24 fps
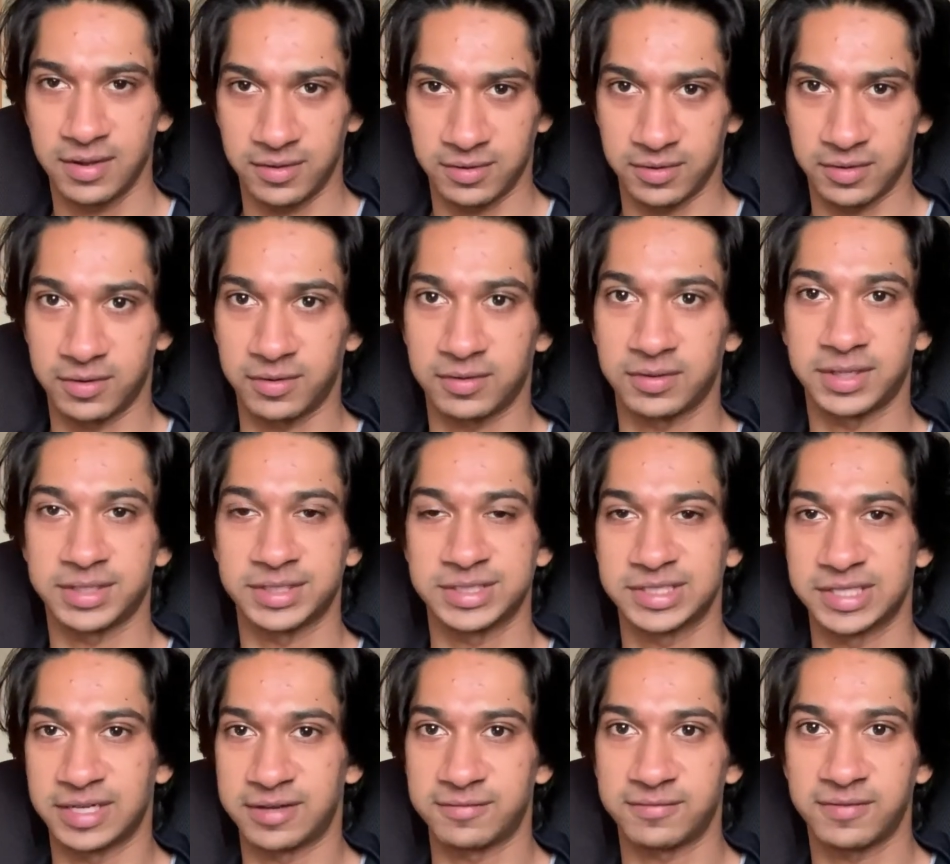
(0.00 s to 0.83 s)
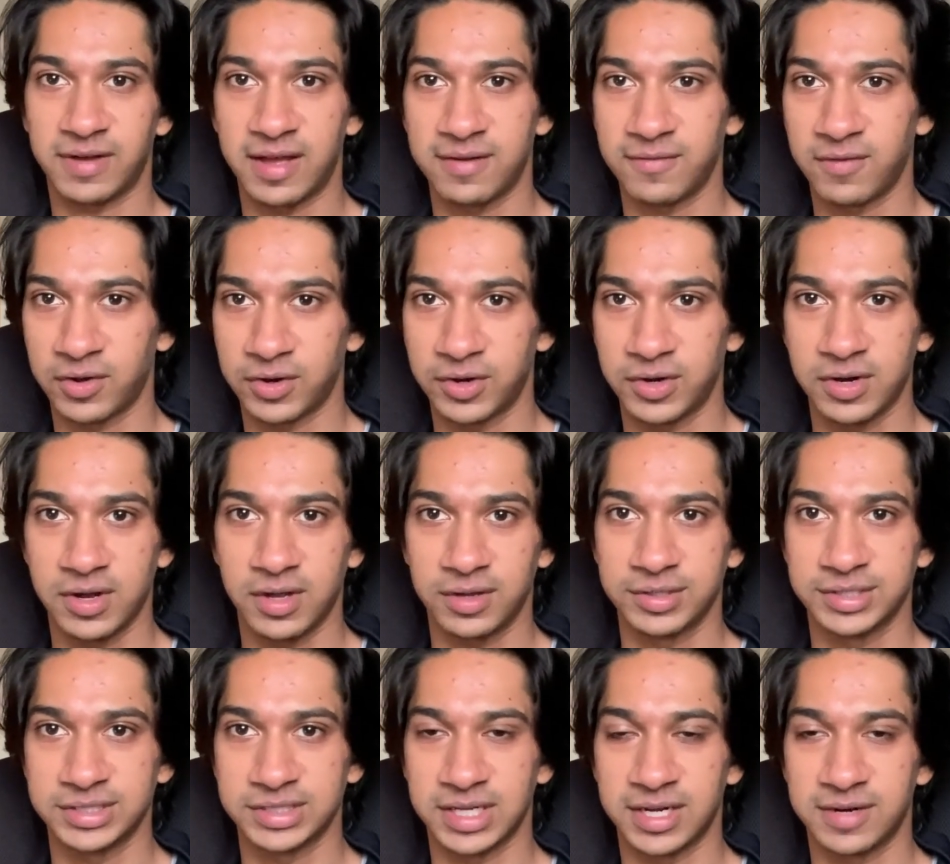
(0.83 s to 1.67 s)
or let's say
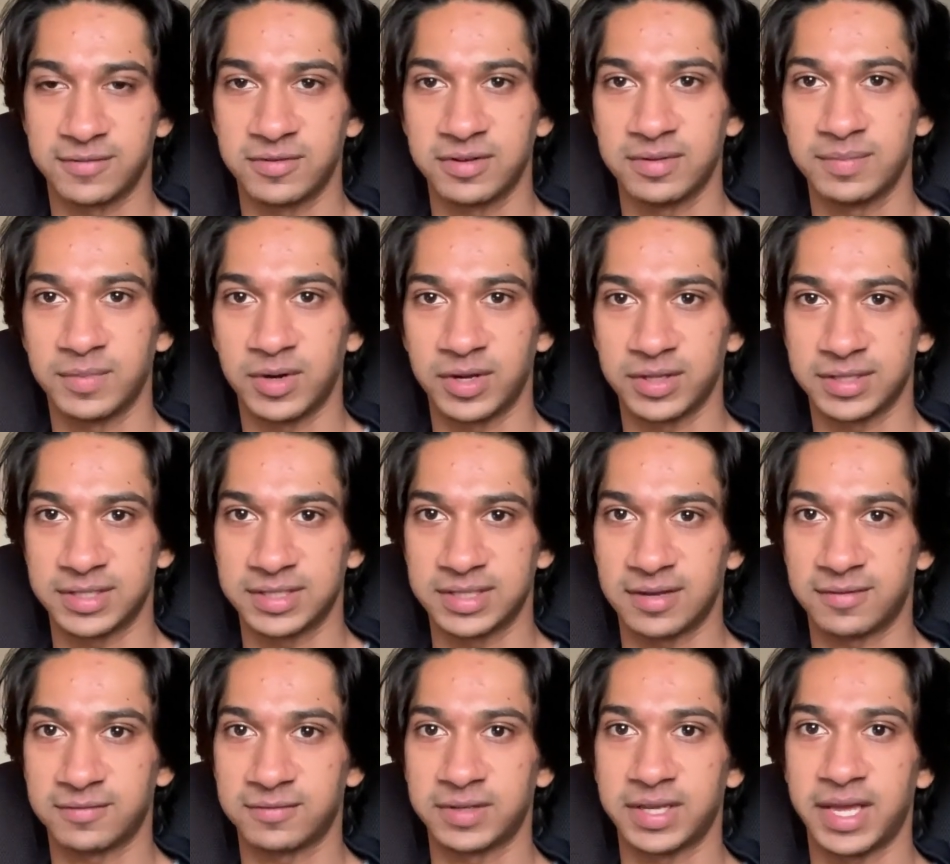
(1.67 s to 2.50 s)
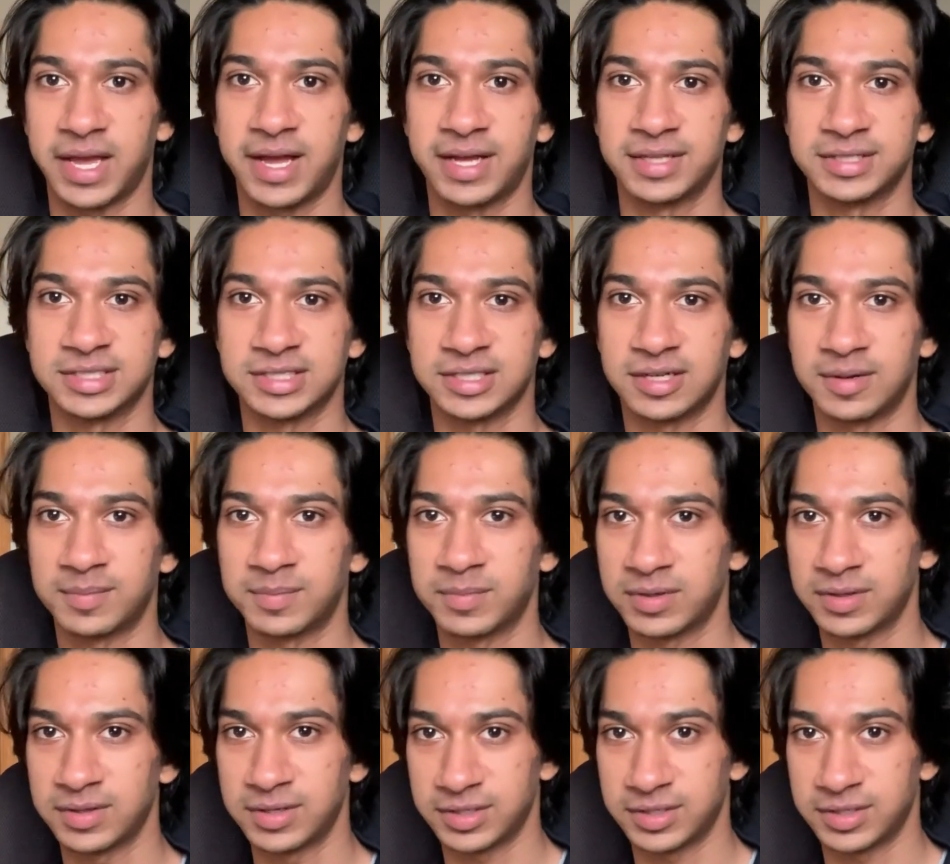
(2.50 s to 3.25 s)
$500 every month, definitely adds up.